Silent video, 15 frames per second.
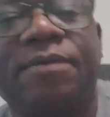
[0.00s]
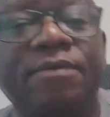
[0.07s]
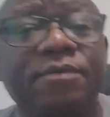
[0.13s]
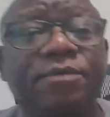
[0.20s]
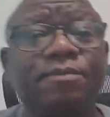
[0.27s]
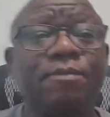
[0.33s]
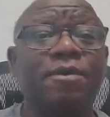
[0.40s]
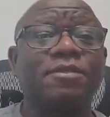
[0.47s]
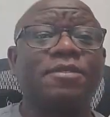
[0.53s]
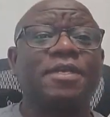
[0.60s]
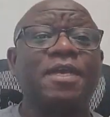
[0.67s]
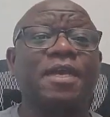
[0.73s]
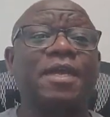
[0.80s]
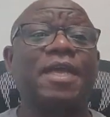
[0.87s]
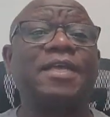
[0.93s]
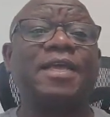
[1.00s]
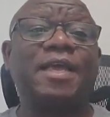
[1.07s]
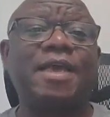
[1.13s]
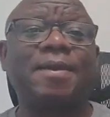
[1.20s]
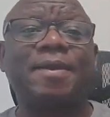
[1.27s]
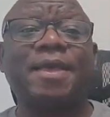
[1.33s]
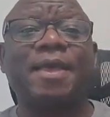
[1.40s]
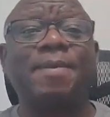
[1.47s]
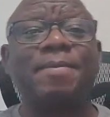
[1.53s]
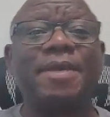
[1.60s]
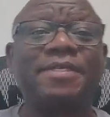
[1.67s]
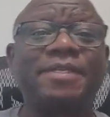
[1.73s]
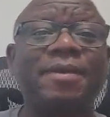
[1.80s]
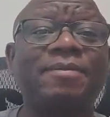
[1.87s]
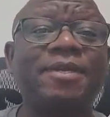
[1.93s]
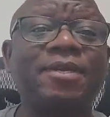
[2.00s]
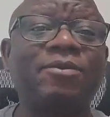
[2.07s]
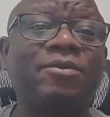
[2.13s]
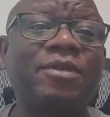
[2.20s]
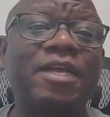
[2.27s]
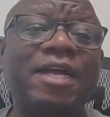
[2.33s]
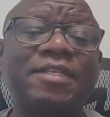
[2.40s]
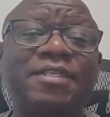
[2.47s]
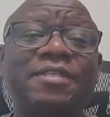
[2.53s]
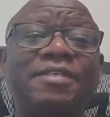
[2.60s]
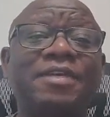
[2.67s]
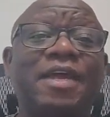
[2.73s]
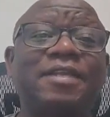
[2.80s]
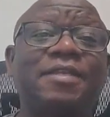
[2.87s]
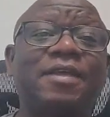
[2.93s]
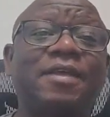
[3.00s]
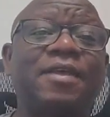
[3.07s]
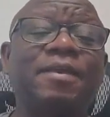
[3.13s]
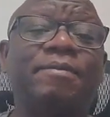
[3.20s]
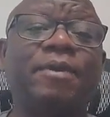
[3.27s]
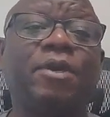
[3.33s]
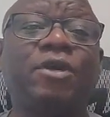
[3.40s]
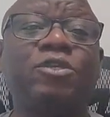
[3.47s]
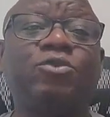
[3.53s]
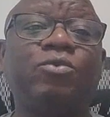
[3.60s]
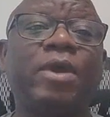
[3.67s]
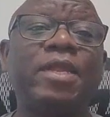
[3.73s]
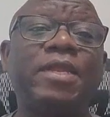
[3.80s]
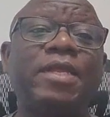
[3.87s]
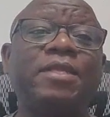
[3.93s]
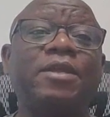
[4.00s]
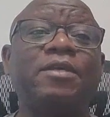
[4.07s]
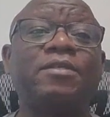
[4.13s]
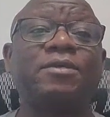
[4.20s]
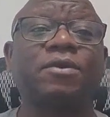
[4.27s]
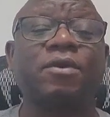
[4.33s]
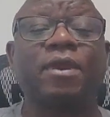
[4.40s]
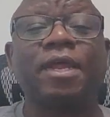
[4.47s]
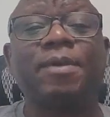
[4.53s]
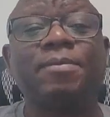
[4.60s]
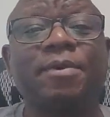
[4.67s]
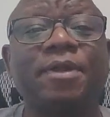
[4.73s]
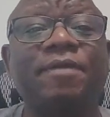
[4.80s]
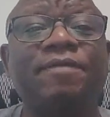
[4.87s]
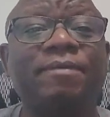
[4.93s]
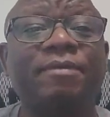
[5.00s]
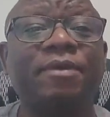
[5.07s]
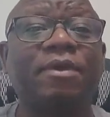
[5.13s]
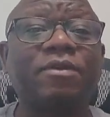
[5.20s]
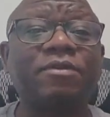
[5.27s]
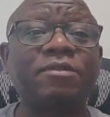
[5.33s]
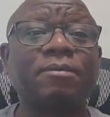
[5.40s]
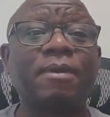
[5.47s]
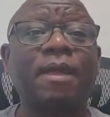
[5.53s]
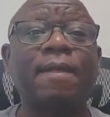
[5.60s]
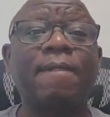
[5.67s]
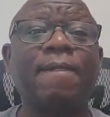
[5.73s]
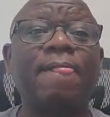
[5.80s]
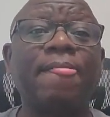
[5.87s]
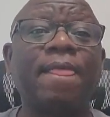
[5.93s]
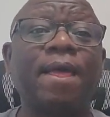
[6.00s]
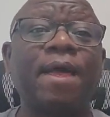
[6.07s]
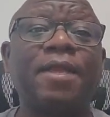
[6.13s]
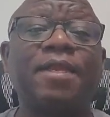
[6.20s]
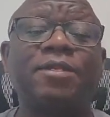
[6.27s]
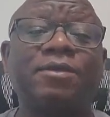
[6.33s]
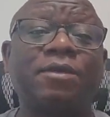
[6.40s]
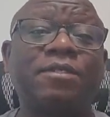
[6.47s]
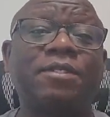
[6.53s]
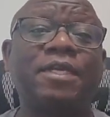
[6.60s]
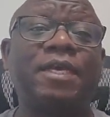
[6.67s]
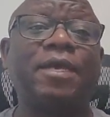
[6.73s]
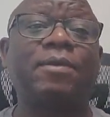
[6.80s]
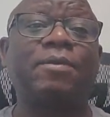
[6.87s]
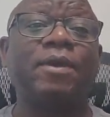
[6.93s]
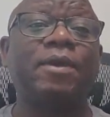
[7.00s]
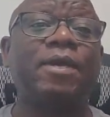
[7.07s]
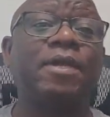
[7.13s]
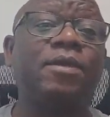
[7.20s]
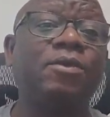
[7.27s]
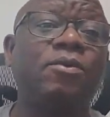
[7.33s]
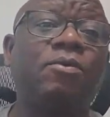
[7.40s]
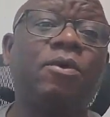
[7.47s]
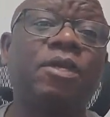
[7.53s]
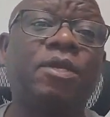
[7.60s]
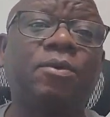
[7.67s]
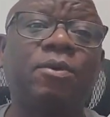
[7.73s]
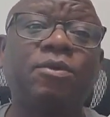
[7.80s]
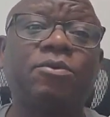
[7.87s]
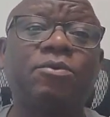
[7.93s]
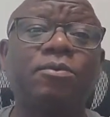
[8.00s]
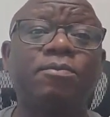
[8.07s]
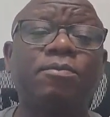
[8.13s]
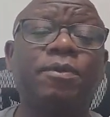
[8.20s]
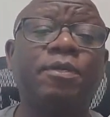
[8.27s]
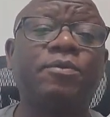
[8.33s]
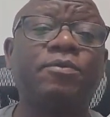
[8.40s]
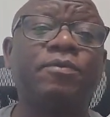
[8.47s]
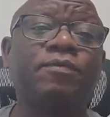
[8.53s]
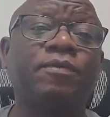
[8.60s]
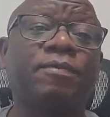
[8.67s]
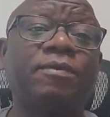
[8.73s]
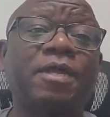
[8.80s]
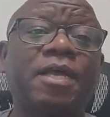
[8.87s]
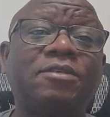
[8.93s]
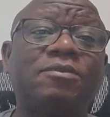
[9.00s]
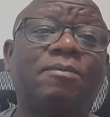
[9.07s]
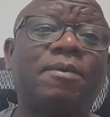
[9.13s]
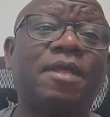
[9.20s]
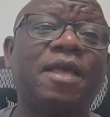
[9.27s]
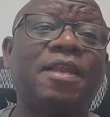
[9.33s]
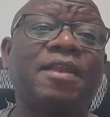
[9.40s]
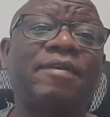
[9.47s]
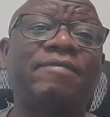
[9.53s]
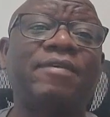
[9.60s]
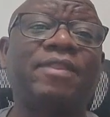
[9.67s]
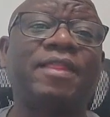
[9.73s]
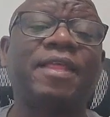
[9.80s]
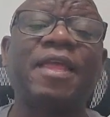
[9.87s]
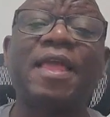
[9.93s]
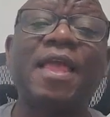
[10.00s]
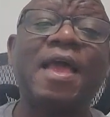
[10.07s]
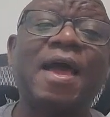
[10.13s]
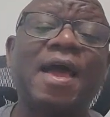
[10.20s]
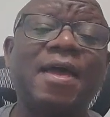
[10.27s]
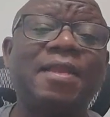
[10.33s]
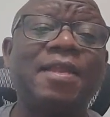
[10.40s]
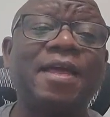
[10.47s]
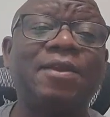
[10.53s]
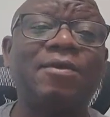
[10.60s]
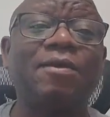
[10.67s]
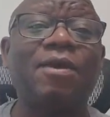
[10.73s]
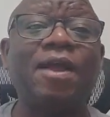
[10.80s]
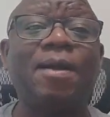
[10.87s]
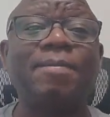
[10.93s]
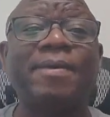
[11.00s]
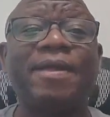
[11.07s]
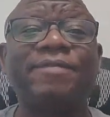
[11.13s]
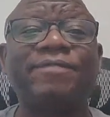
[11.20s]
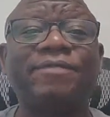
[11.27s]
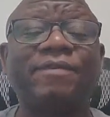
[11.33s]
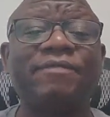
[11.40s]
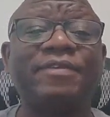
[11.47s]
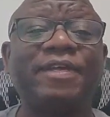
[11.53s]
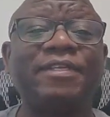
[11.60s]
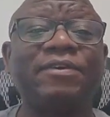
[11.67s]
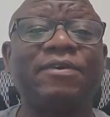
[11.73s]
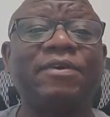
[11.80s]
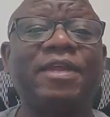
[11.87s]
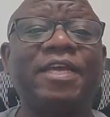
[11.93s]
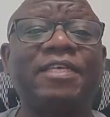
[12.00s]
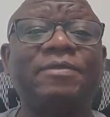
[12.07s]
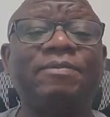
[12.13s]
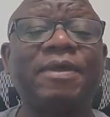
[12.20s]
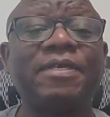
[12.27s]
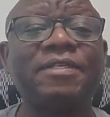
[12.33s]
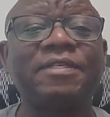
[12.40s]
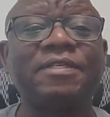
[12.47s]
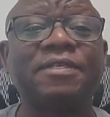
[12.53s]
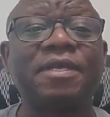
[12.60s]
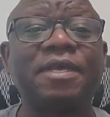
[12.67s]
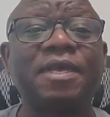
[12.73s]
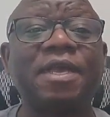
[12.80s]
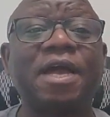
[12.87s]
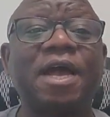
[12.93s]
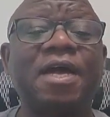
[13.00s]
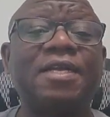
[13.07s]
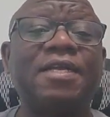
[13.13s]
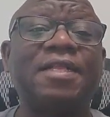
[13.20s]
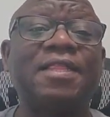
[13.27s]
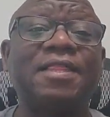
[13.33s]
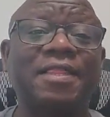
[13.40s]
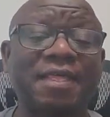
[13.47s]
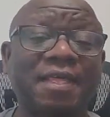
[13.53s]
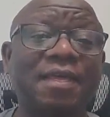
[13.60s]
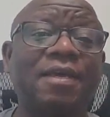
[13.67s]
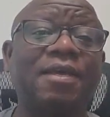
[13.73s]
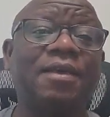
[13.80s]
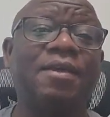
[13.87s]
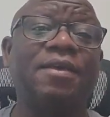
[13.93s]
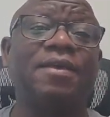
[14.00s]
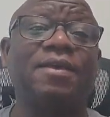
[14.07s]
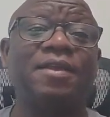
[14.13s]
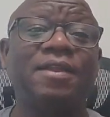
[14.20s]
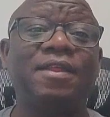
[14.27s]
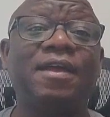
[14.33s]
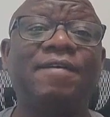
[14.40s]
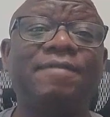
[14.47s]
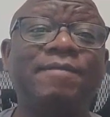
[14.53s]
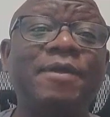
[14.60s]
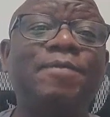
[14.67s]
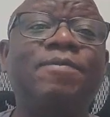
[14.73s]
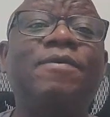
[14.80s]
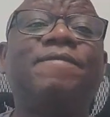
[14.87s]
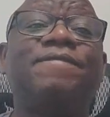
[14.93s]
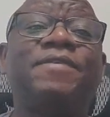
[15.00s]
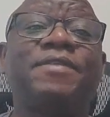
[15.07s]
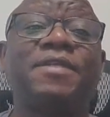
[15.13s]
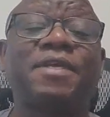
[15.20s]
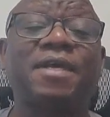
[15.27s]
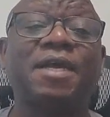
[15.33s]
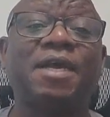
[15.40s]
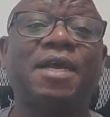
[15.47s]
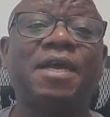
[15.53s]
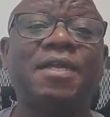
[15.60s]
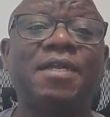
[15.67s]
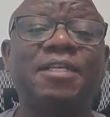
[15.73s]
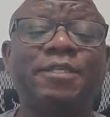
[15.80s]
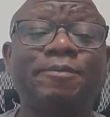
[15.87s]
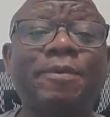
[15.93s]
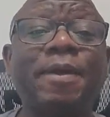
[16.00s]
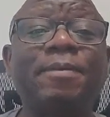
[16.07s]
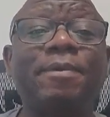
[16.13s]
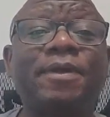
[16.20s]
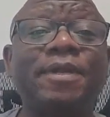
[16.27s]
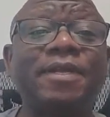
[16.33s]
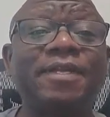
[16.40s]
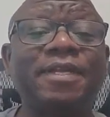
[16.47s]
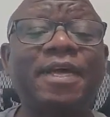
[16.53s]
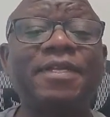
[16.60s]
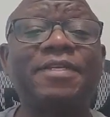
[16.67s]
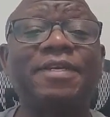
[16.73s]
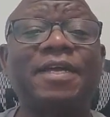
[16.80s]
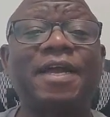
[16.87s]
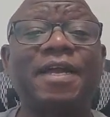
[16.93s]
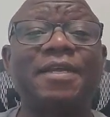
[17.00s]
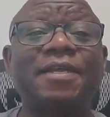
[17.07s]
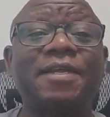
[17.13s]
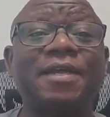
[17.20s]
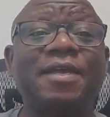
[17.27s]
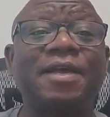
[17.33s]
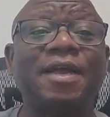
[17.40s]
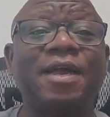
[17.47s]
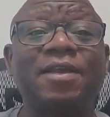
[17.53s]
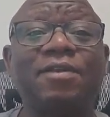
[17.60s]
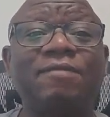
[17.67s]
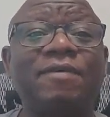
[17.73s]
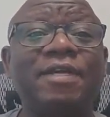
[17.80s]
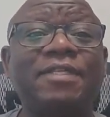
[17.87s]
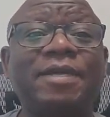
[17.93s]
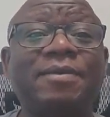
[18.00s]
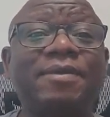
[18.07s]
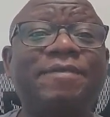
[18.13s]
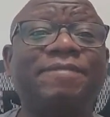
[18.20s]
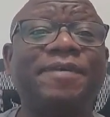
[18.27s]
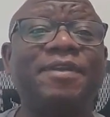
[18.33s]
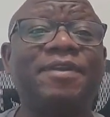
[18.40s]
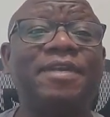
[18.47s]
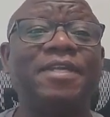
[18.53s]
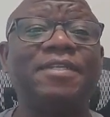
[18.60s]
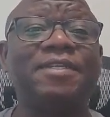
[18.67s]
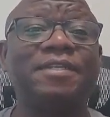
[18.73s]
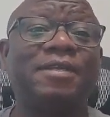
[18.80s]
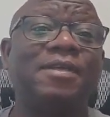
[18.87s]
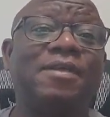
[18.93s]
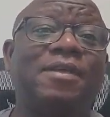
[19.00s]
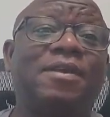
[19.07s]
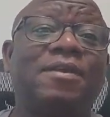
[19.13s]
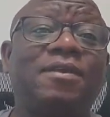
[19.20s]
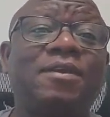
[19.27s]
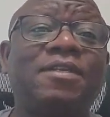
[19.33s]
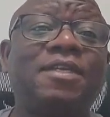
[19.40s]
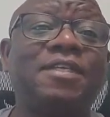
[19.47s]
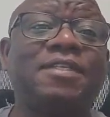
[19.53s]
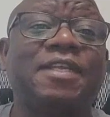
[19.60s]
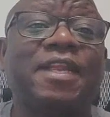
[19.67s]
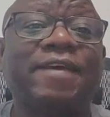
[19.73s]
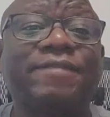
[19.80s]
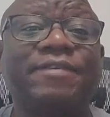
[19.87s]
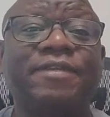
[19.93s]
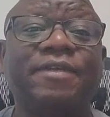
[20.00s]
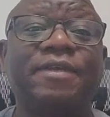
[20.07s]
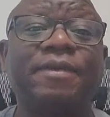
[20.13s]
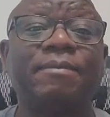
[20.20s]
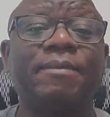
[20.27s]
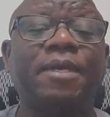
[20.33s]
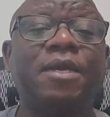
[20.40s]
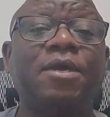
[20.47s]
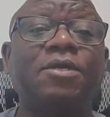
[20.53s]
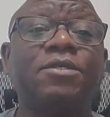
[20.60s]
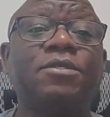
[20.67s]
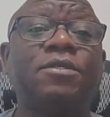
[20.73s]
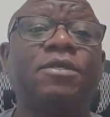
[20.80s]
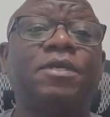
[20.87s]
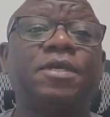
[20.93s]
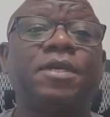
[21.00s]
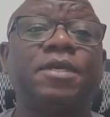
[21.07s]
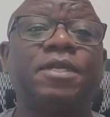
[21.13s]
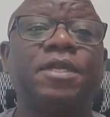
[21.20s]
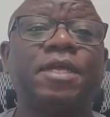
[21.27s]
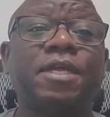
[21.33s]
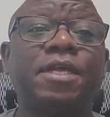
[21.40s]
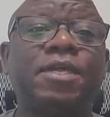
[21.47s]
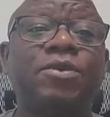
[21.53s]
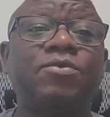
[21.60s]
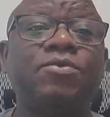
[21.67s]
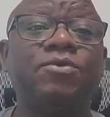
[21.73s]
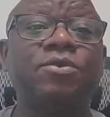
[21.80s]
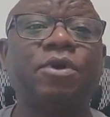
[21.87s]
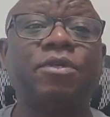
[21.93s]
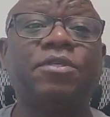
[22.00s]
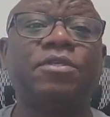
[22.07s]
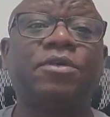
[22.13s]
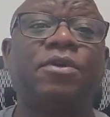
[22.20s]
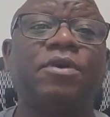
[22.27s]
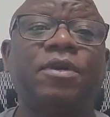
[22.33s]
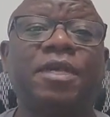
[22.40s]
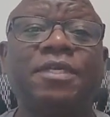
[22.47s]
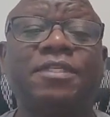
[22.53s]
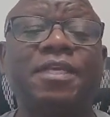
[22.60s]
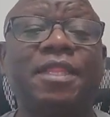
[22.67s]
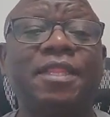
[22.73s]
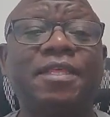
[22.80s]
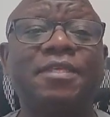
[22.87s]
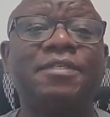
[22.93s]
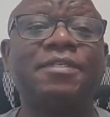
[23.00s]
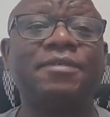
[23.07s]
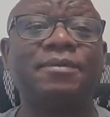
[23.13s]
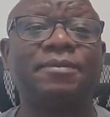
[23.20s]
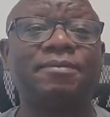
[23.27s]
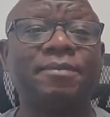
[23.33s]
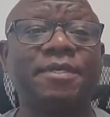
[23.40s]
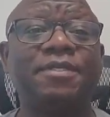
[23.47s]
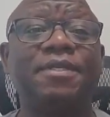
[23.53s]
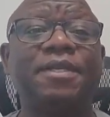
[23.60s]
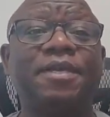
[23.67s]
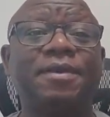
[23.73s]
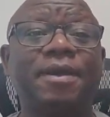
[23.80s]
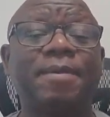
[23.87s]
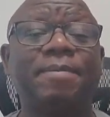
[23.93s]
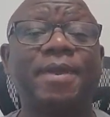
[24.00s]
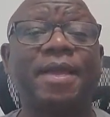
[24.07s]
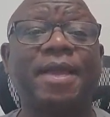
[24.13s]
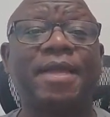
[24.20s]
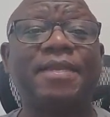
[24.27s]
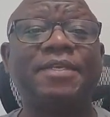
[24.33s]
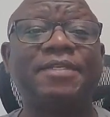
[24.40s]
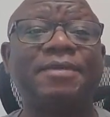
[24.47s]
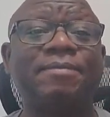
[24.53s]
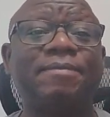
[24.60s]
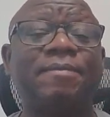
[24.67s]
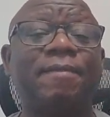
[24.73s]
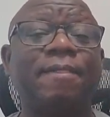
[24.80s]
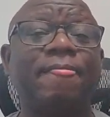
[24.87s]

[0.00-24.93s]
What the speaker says: small scale MSM, they don't get it right, because when they just collect money from the customer, they just take away what they want to pay to from their supplier and everything, and they are no longer mindful of their other expenses, and they think they have made profit, and they spend money in that regard, and over time they find out that nothing is left, because they do not understand this basic mechanism